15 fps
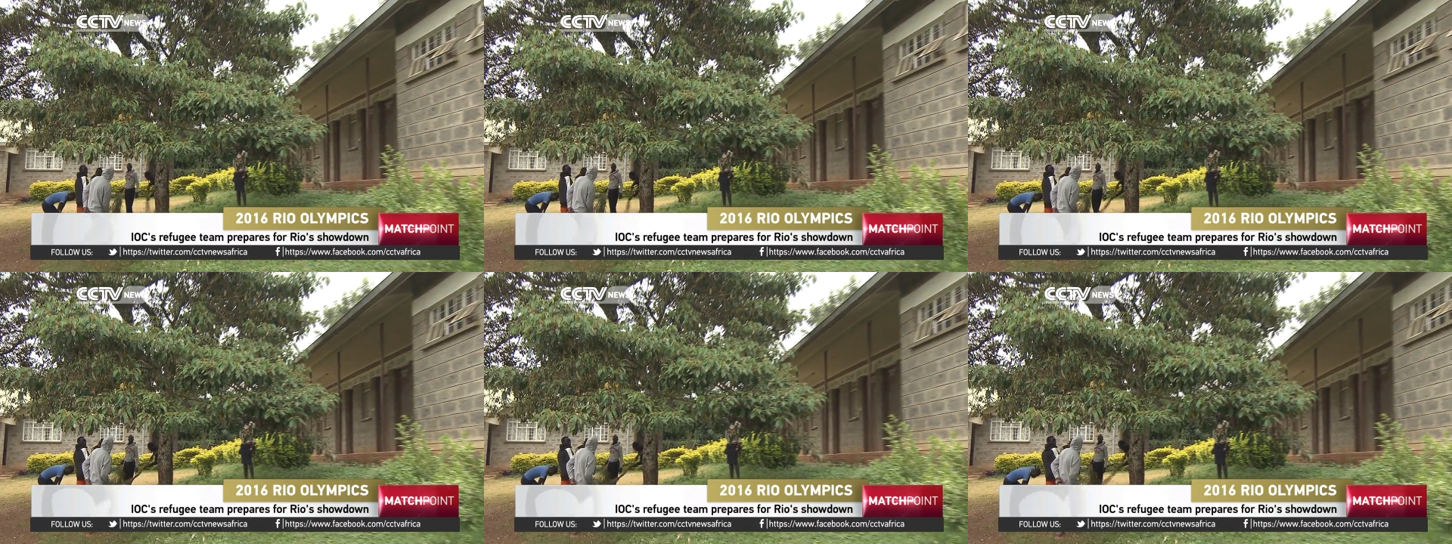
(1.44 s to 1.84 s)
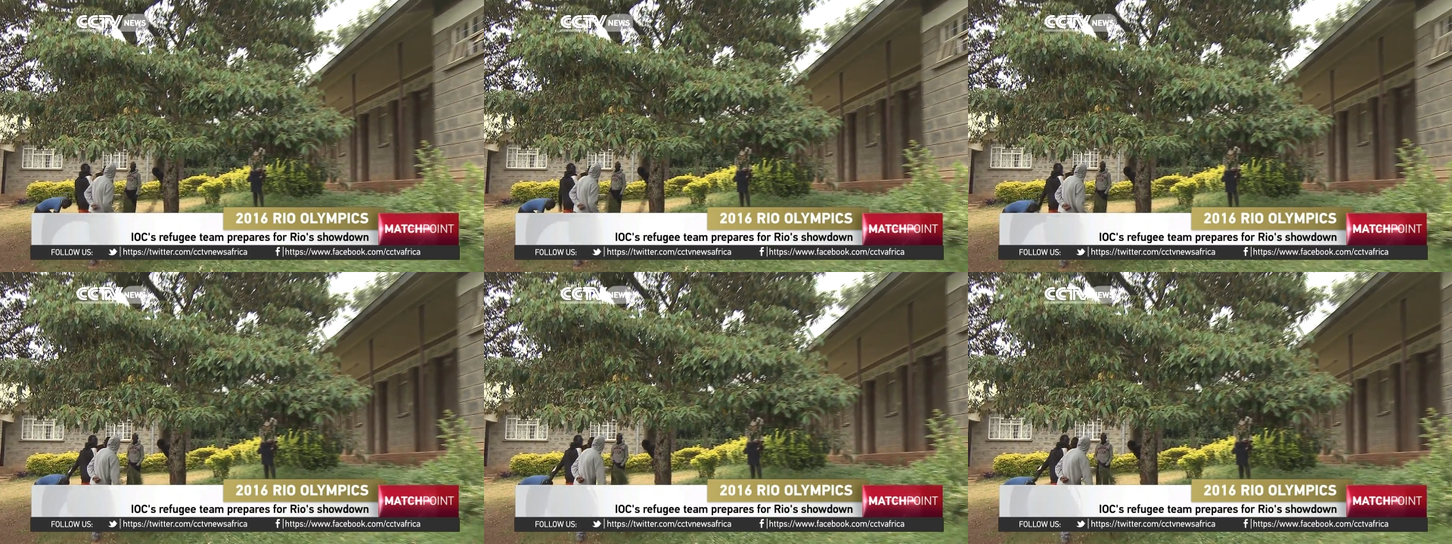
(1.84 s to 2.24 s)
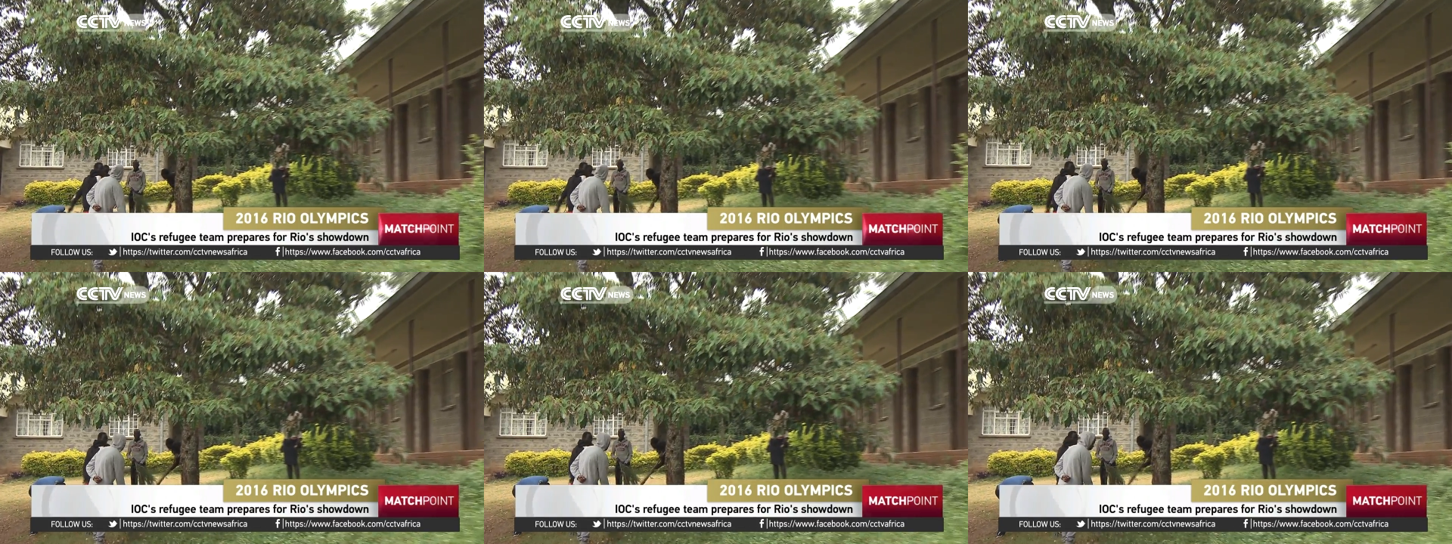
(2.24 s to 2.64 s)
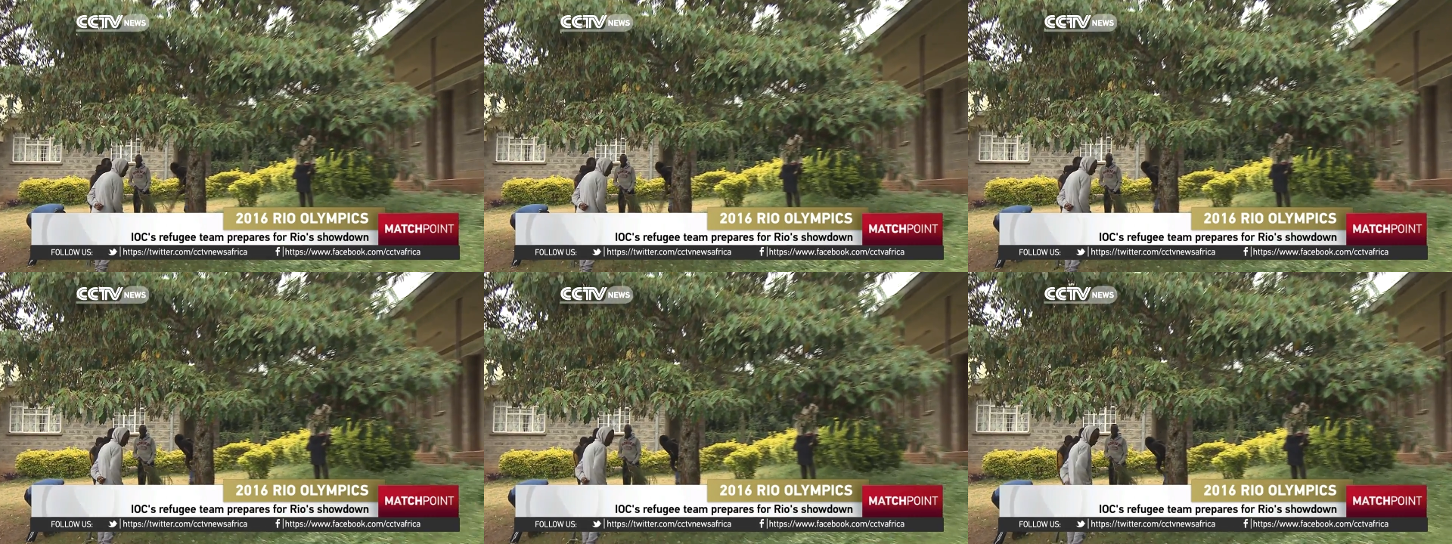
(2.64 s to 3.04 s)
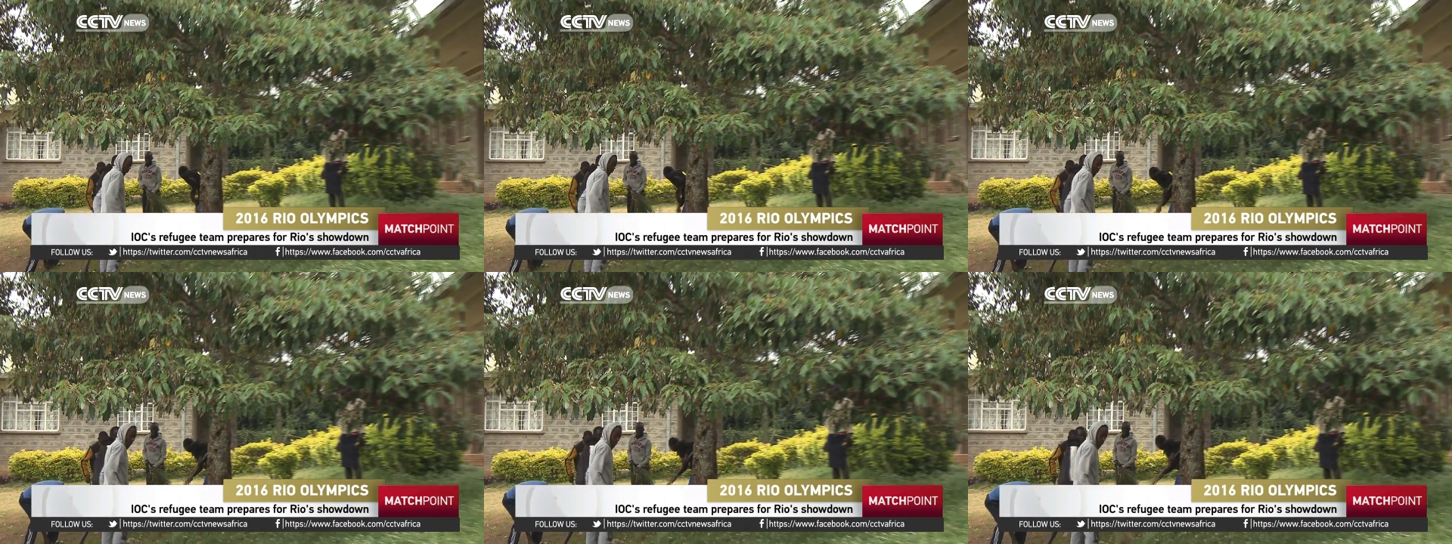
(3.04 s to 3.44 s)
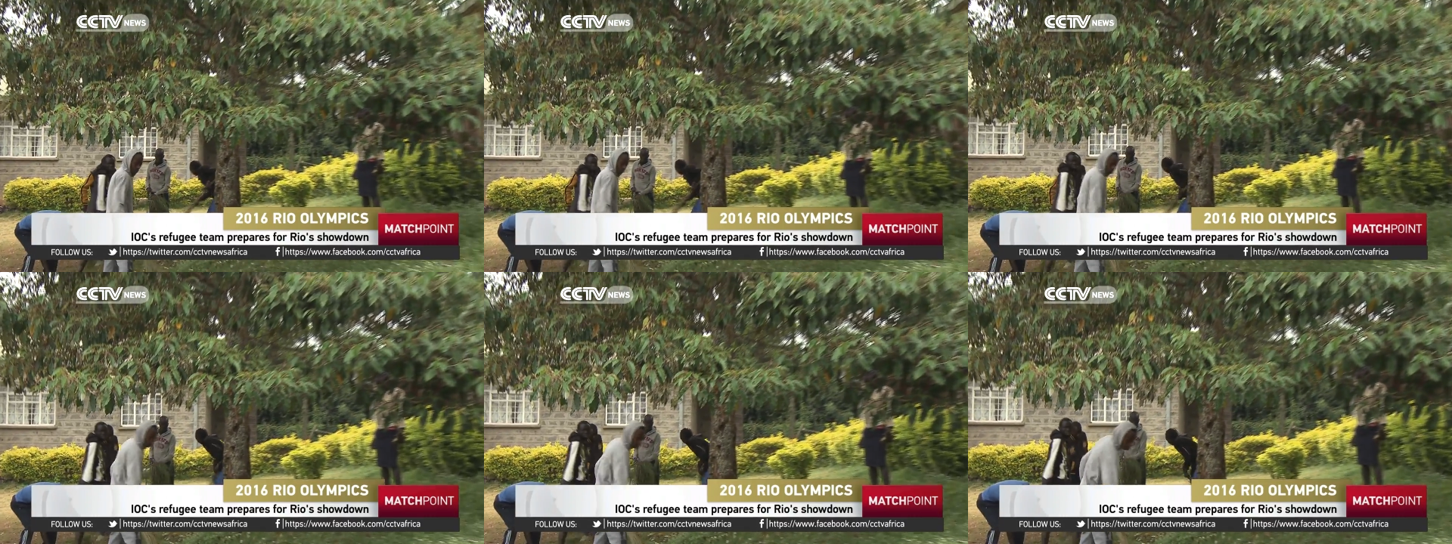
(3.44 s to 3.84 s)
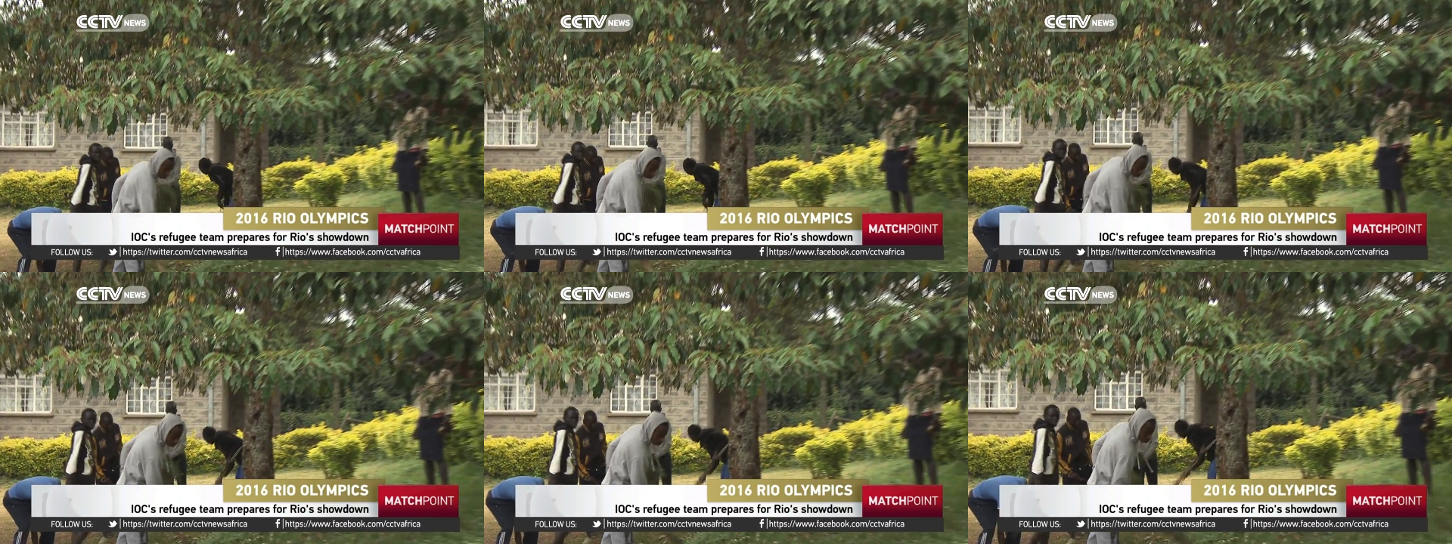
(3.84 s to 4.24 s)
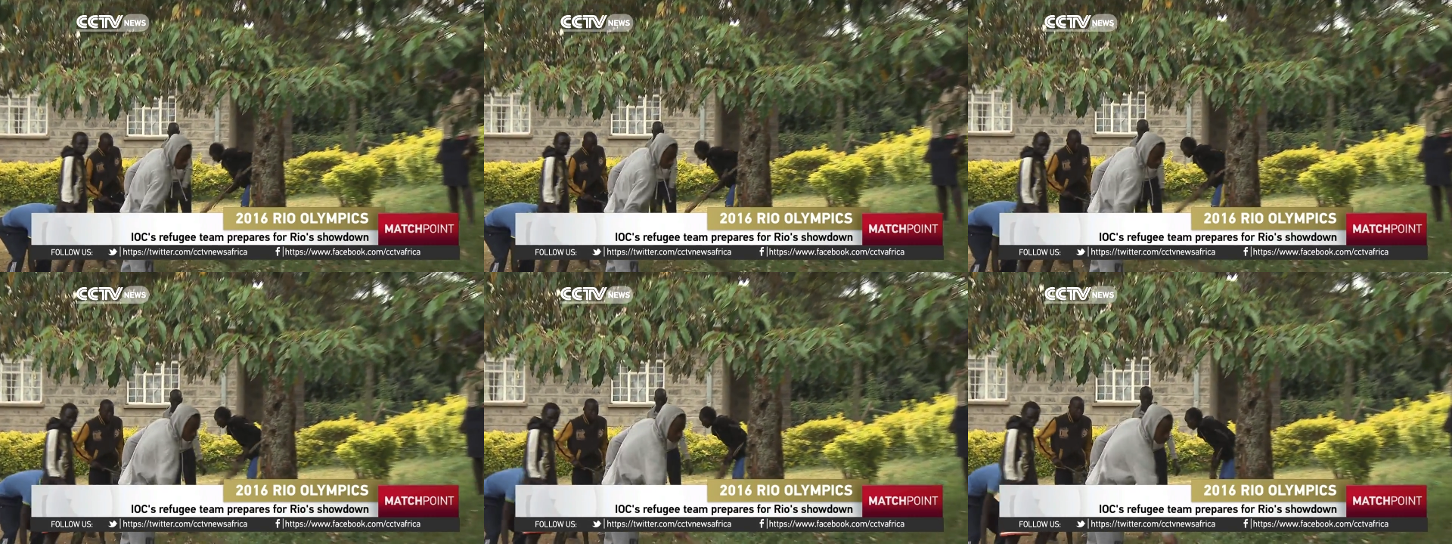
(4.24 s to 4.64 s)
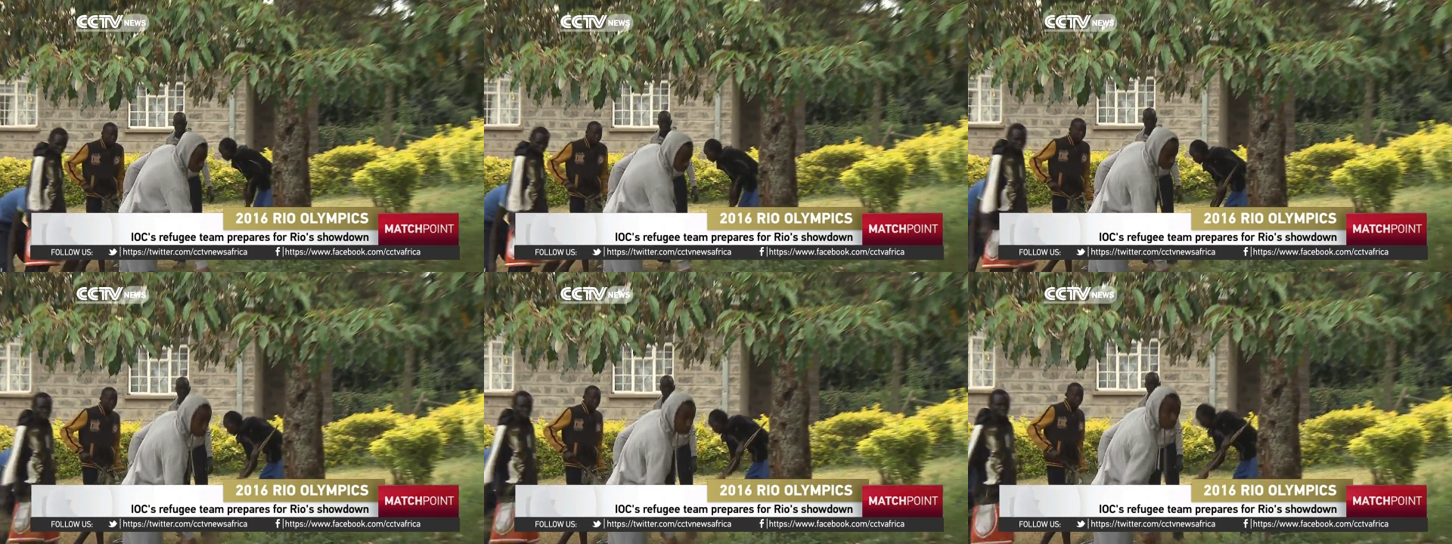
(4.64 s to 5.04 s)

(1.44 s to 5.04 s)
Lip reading: [unreadable: no face in view]